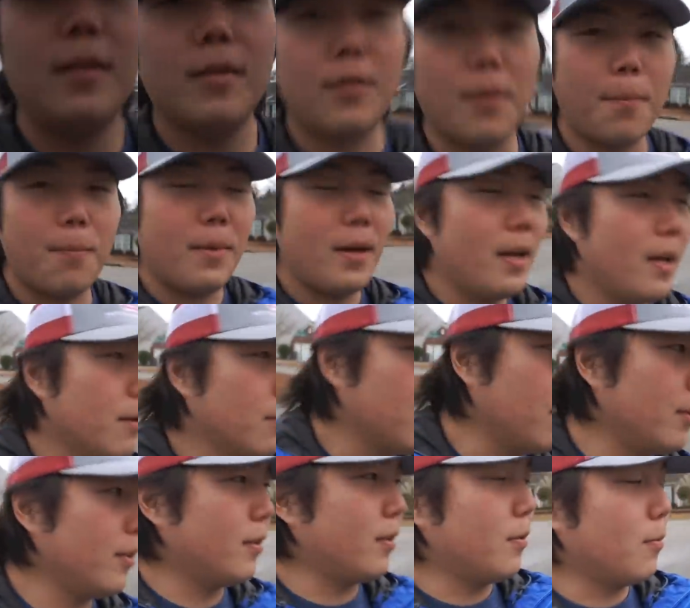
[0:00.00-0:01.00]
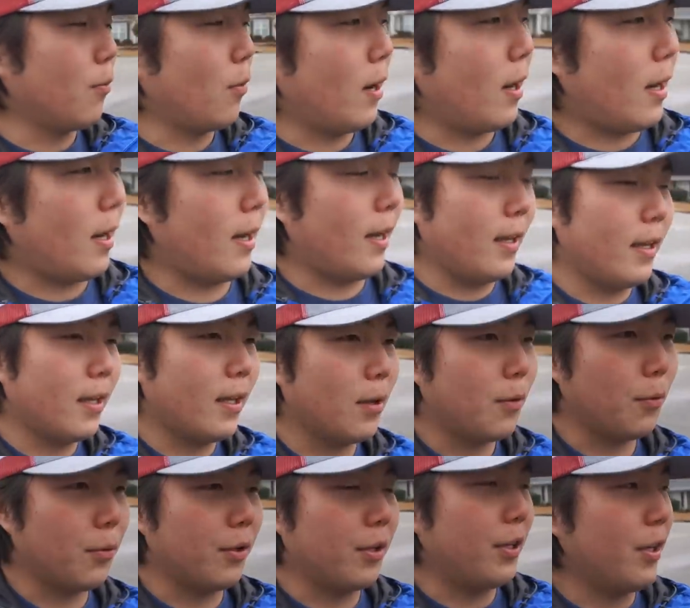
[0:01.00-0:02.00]
The main reason why
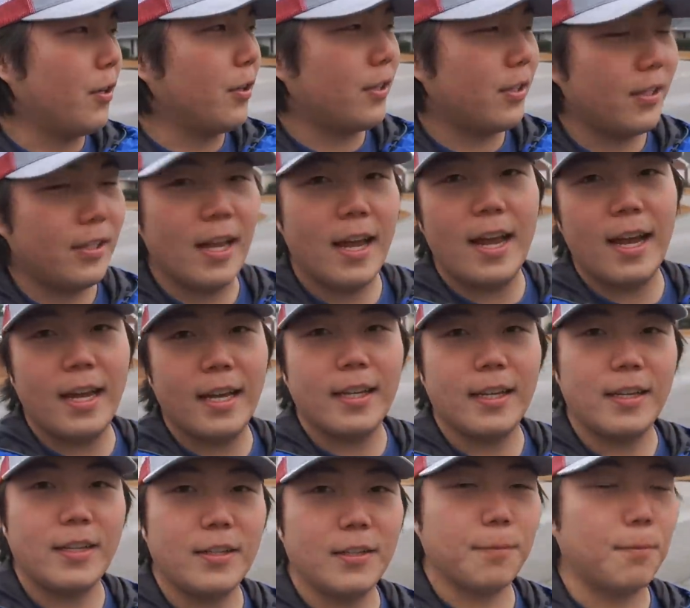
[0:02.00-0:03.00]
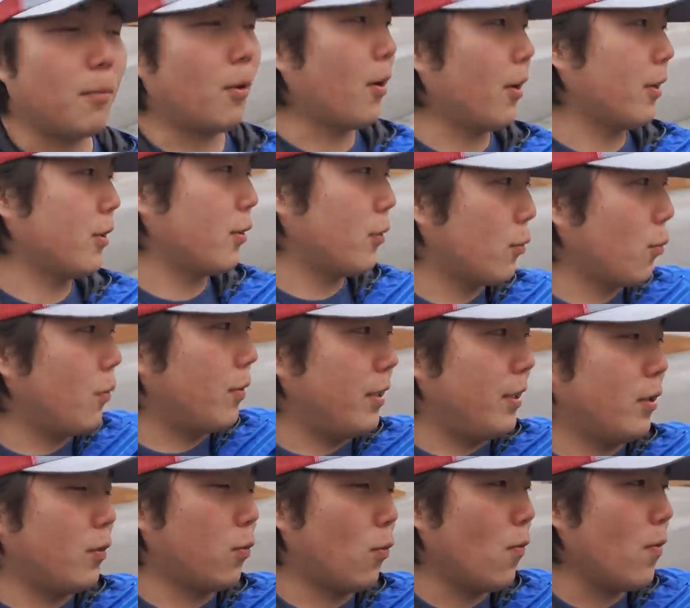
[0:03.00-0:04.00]
we're here today is Mark's
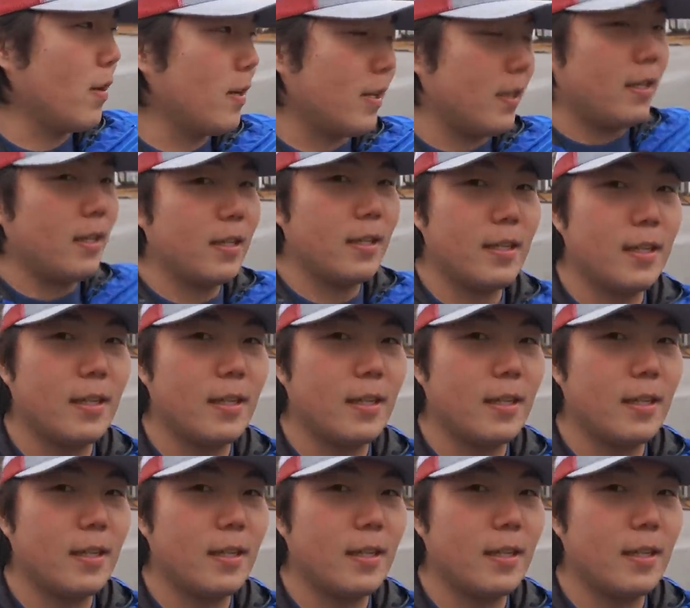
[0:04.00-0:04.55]
2020